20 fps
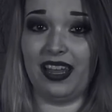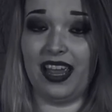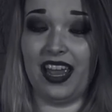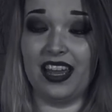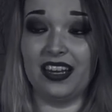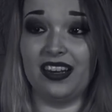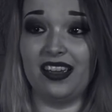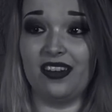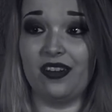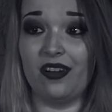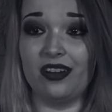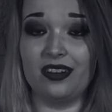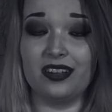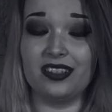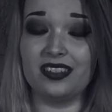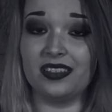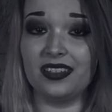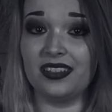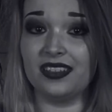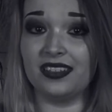and it
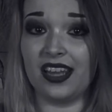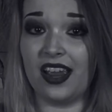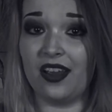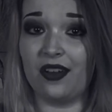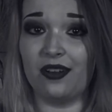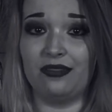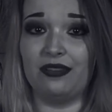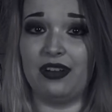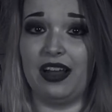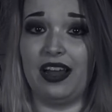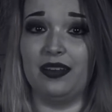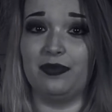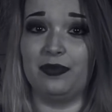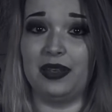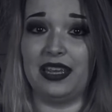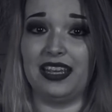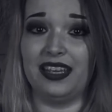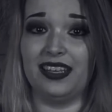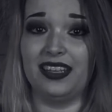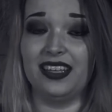honestly terrified
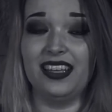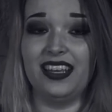me,